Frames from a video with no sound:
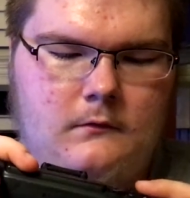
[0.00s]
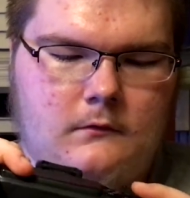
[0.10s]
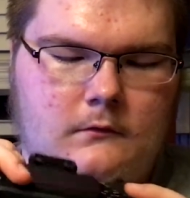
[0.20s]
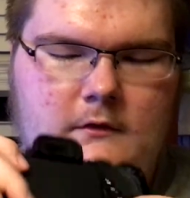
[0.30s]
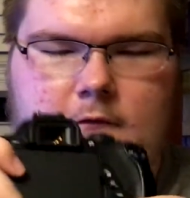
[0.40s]

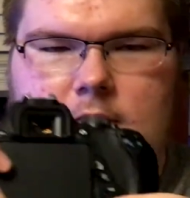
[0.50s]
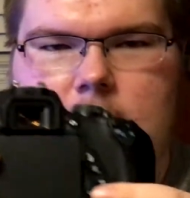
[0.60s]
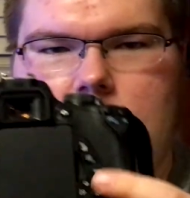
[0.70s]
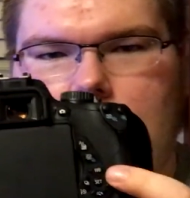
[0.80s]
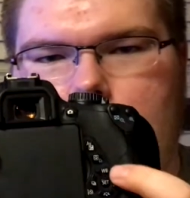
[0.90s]
different
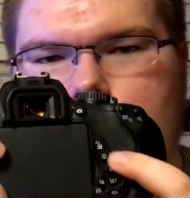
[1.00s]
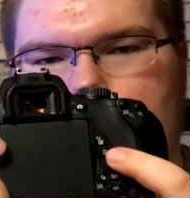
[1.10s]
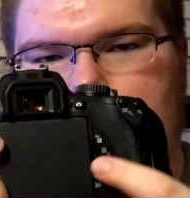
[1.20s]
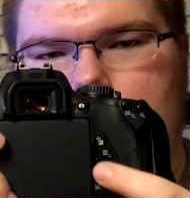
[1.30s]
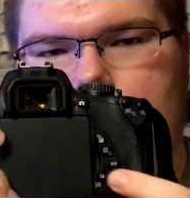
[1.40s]
stuff on
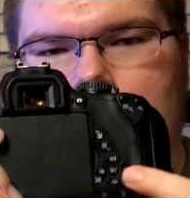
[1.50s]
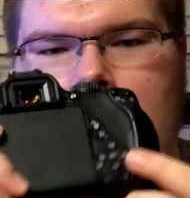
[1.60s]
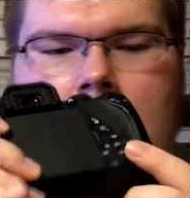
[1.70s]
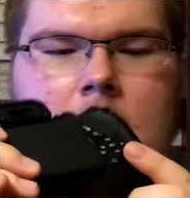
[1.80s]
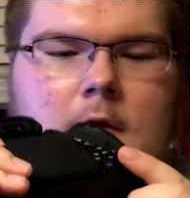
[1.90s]
here.
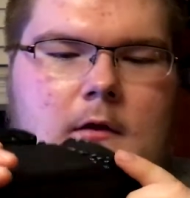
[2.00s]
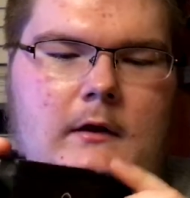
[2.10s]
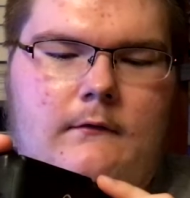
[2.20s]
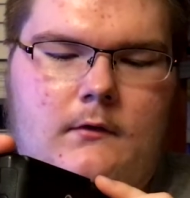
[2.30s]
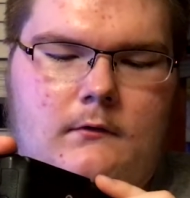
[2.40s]
Like
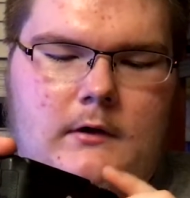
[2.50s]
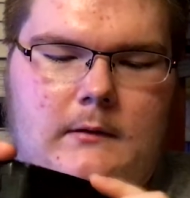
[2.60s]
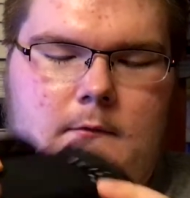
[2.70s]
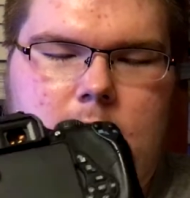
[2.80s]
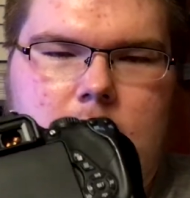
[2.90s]
every other
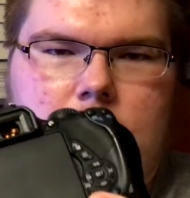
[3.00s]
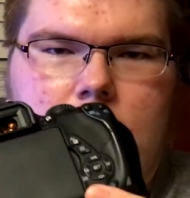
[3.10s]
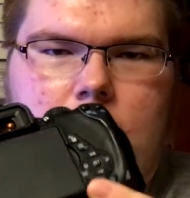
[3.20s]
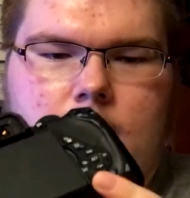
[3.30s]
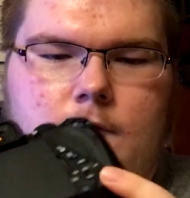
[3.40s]
camera, it's got the
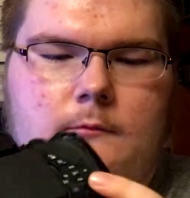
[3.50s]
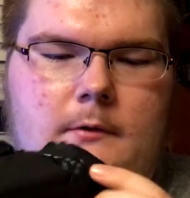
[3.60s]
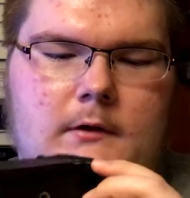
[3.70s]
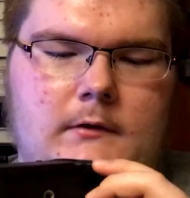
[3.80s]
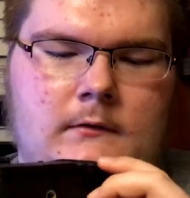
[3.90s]
little view
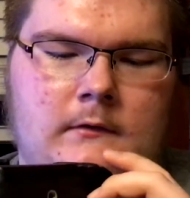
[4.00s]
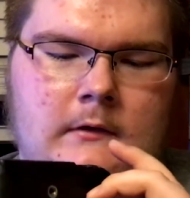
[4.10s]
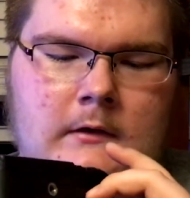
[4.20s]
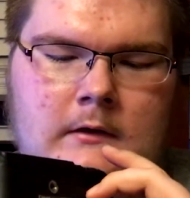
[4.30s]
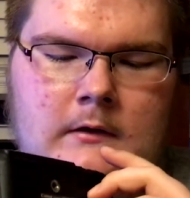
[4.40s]
button
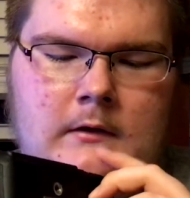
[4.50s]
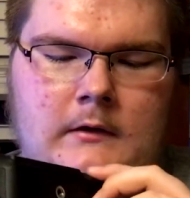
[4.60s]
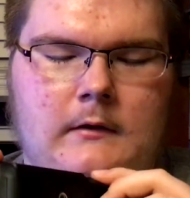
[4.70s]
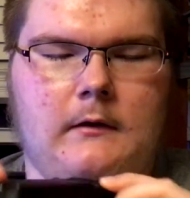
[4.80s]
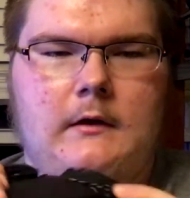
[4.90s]

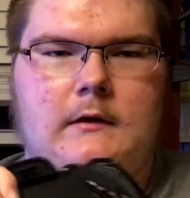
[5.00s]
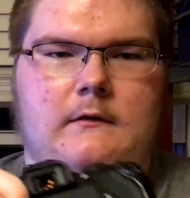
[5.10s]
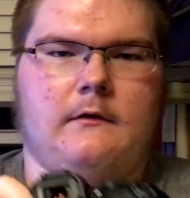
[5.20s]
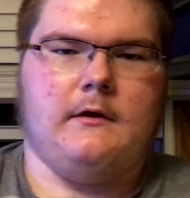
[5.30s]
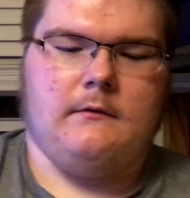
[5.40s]
and
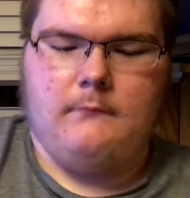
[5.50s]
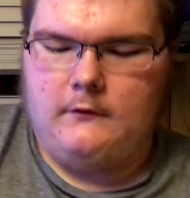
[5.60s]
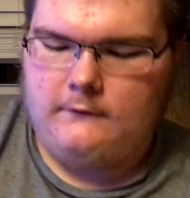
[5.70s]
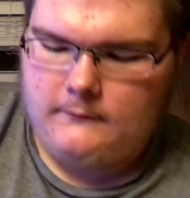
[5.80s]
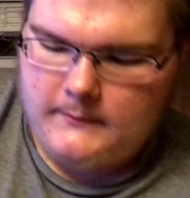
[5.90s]
delete.
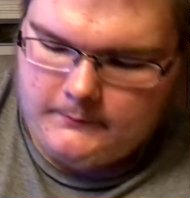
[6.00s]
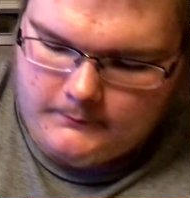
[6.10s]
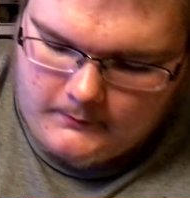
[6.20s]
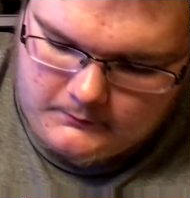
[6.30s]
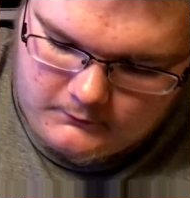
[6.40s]
Most of you people
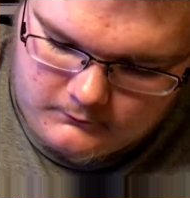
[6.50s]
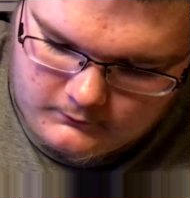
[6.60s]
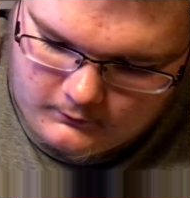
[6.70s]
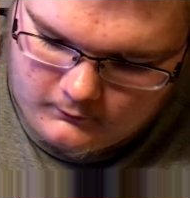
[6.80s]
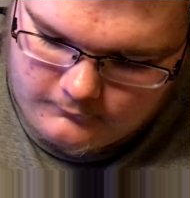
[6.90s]
probably would
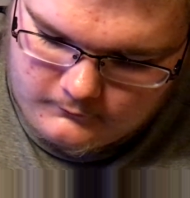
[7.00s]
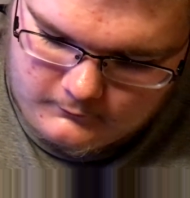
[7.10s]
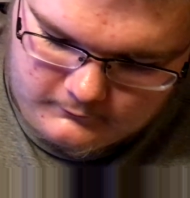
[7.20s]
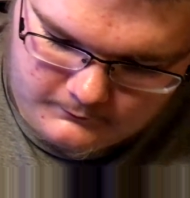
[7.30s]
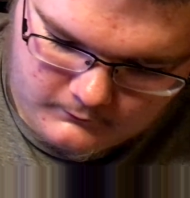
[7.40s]
know for the
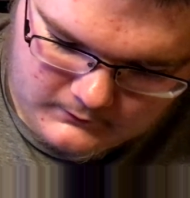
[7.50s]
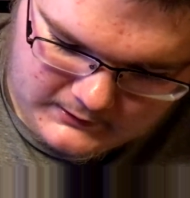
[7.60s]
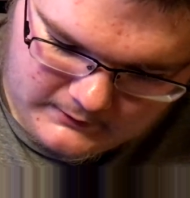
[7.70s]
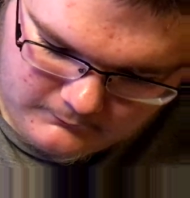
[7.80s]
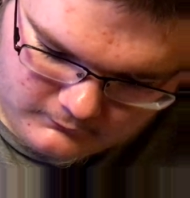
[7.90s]
most part what a camera's